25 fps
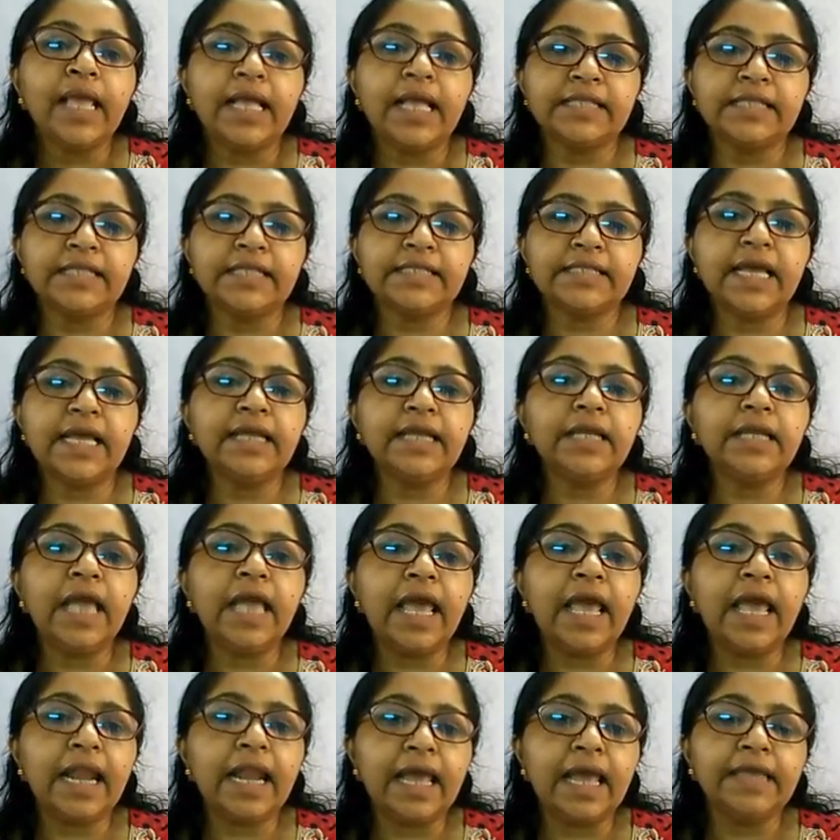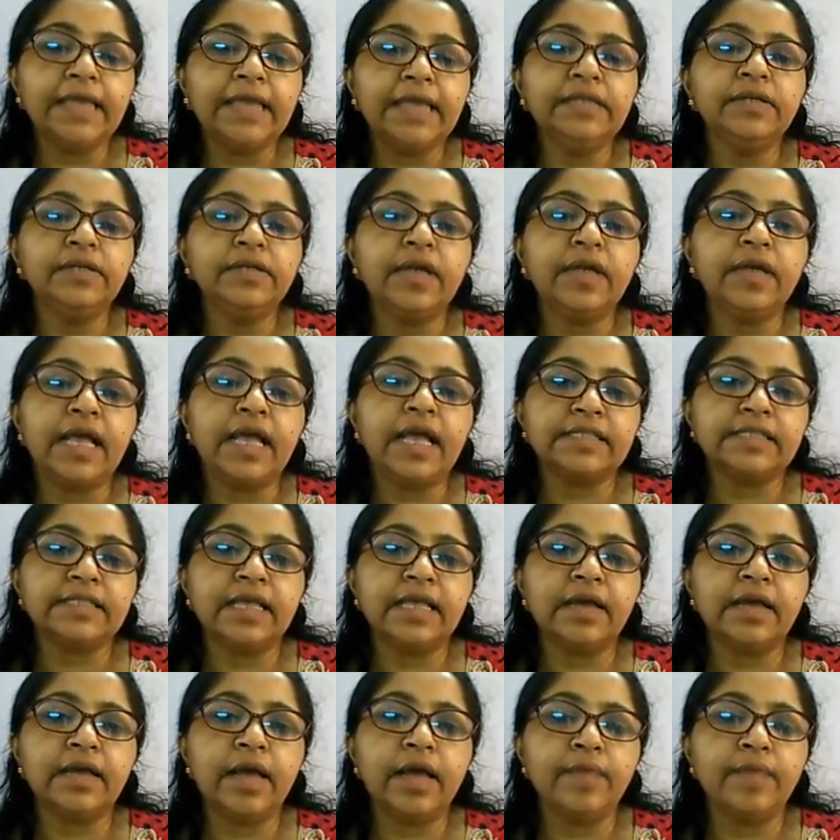Acyl halide,
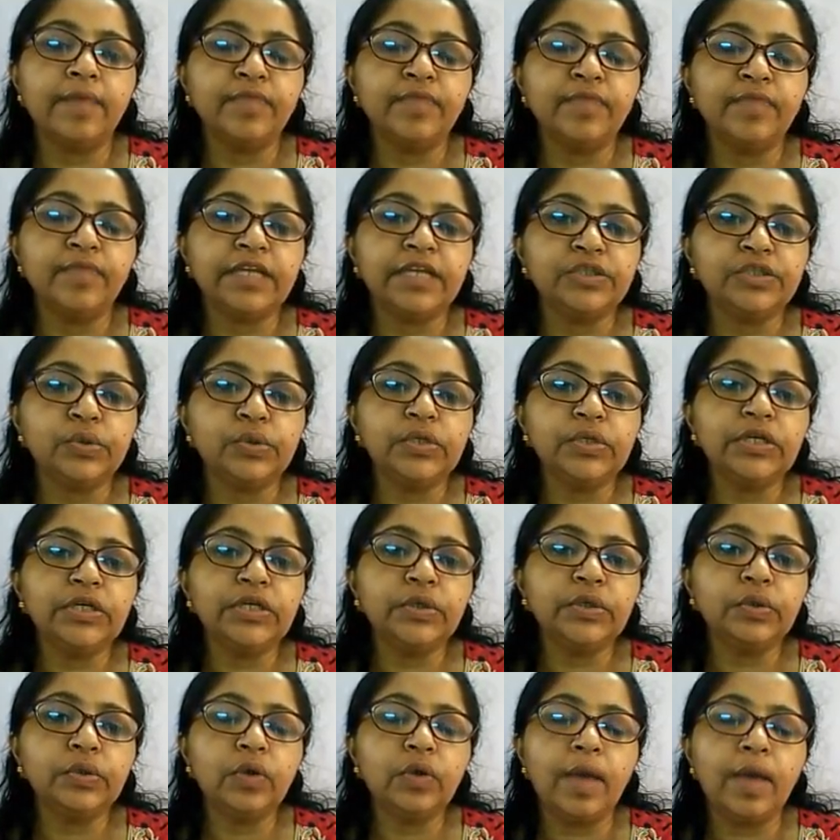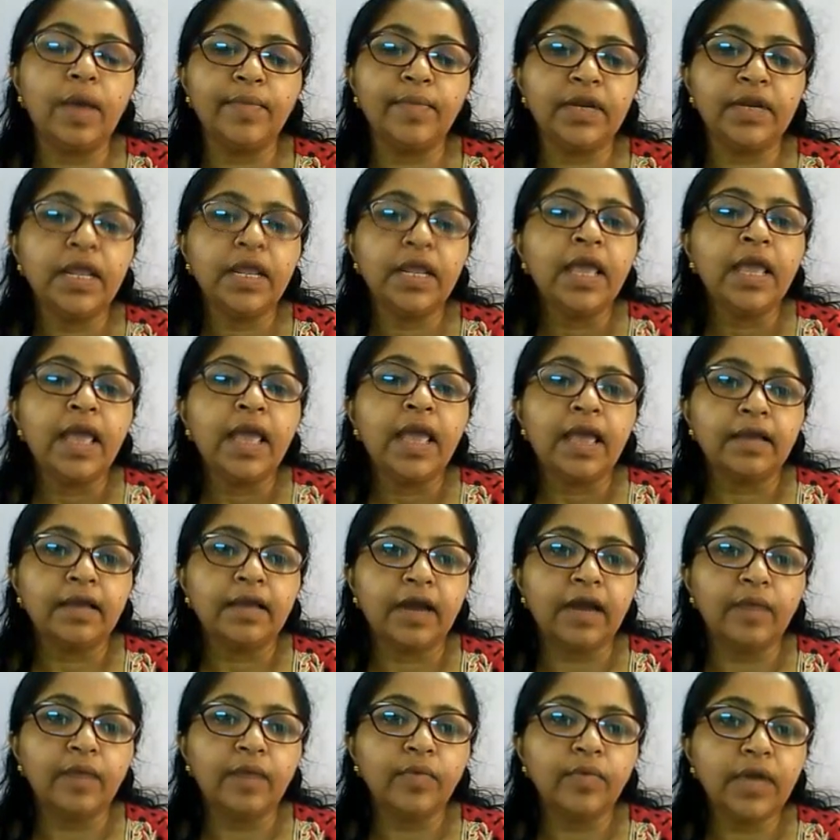and the ketonic group,
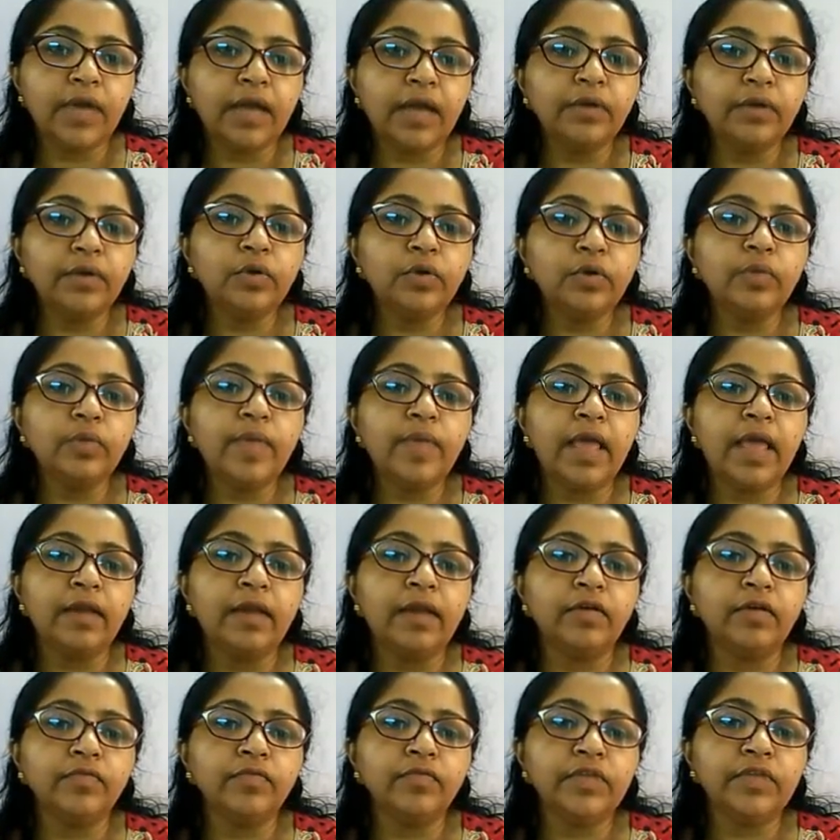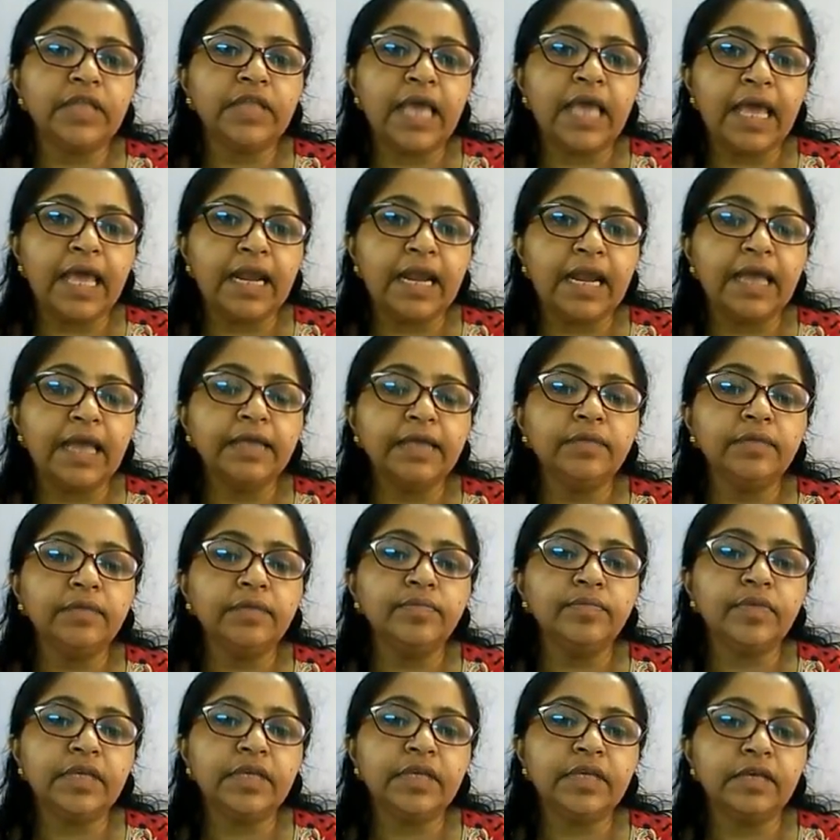carbonyl group along with halide,
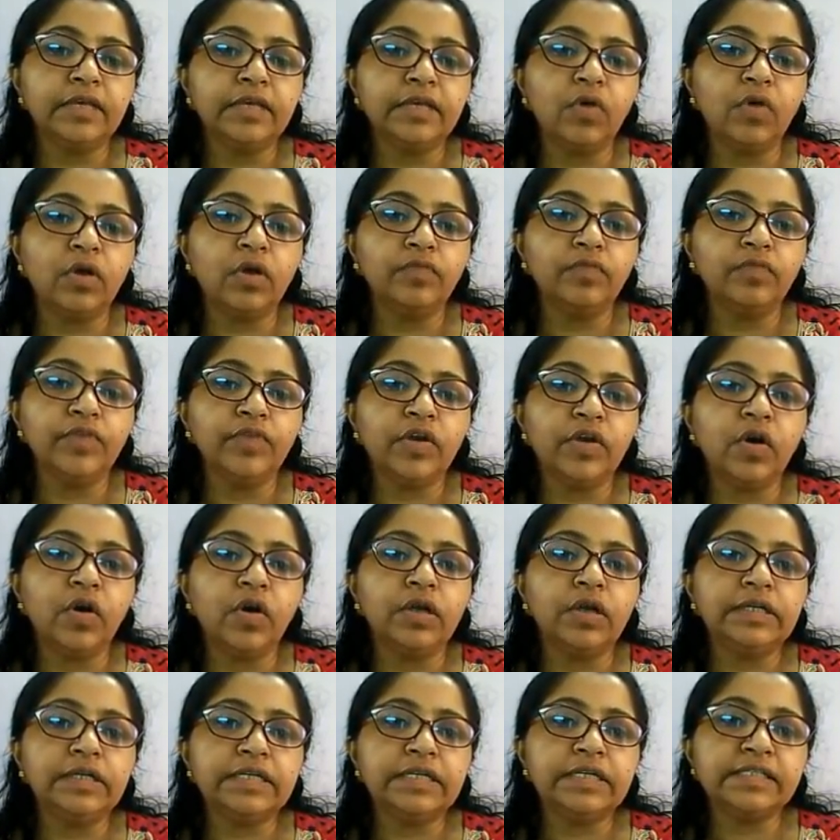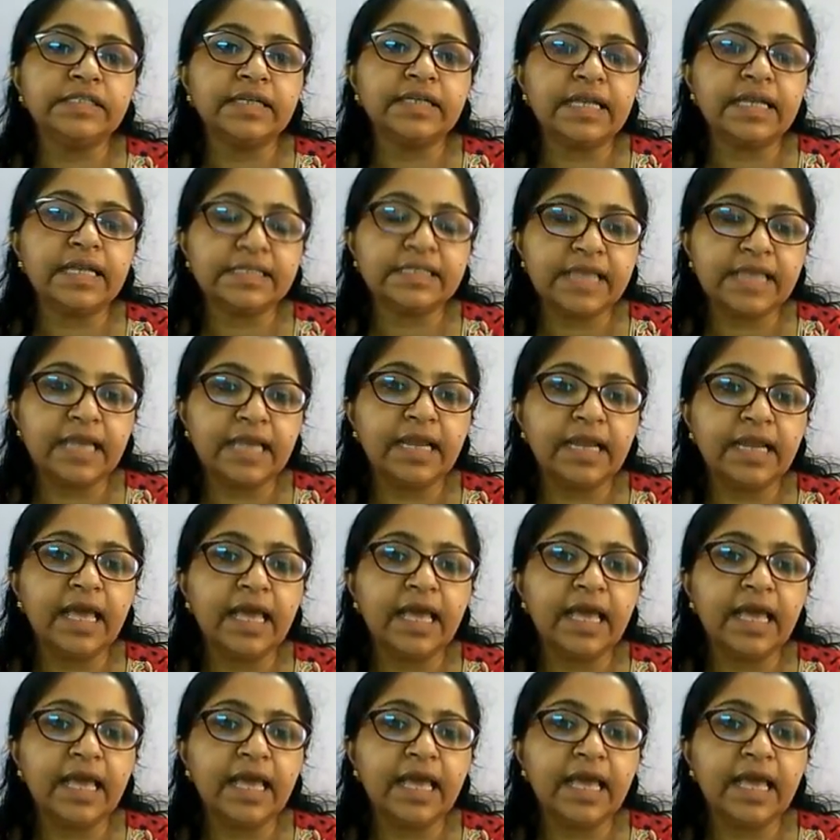we call it as an acyl